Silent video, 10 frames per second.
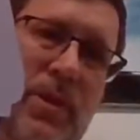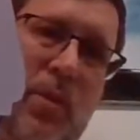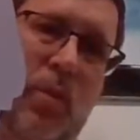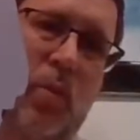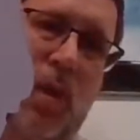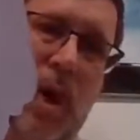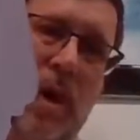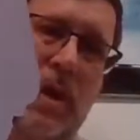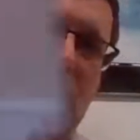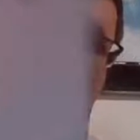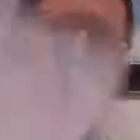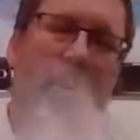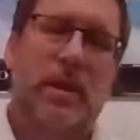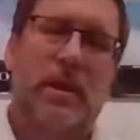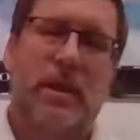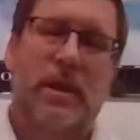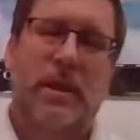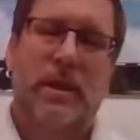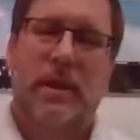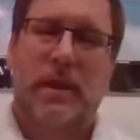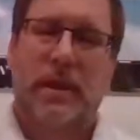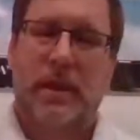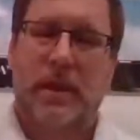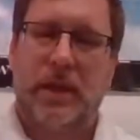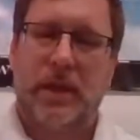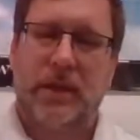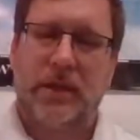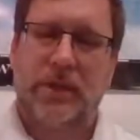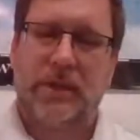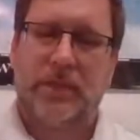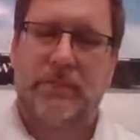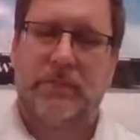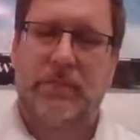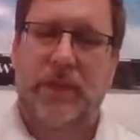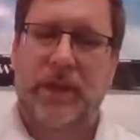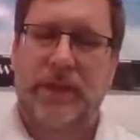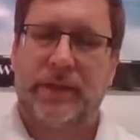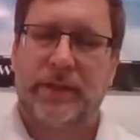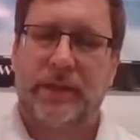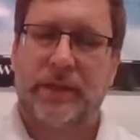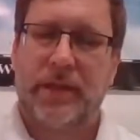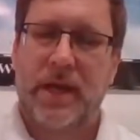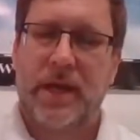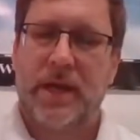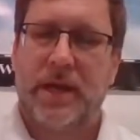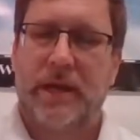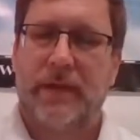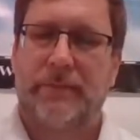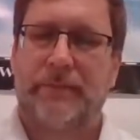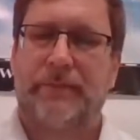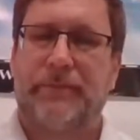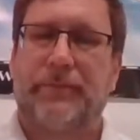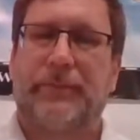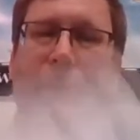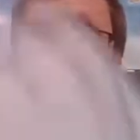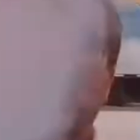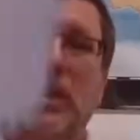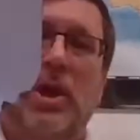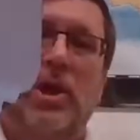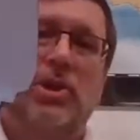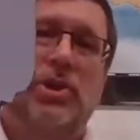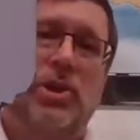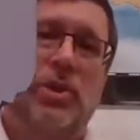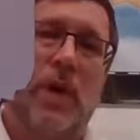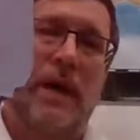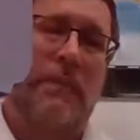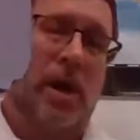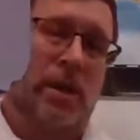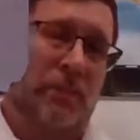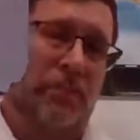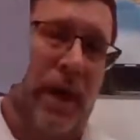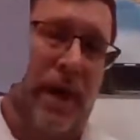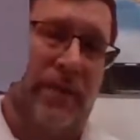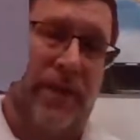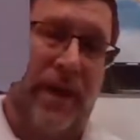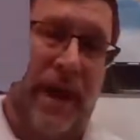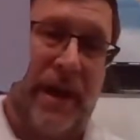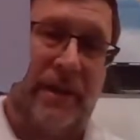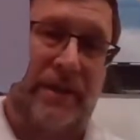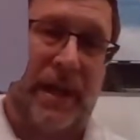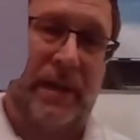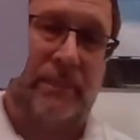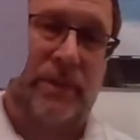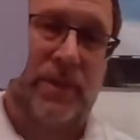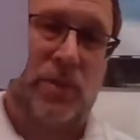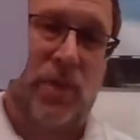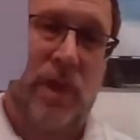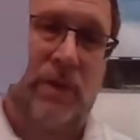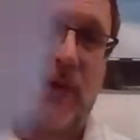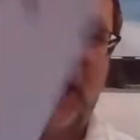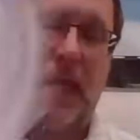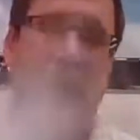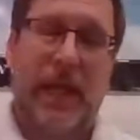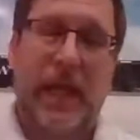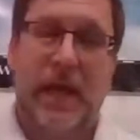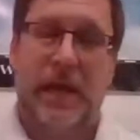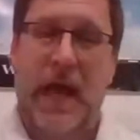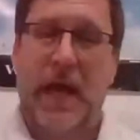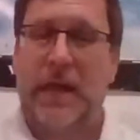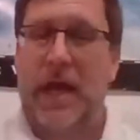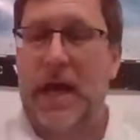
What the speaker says: the 1 is plus 9. Do I multiply the 9 times the 12? I cannot.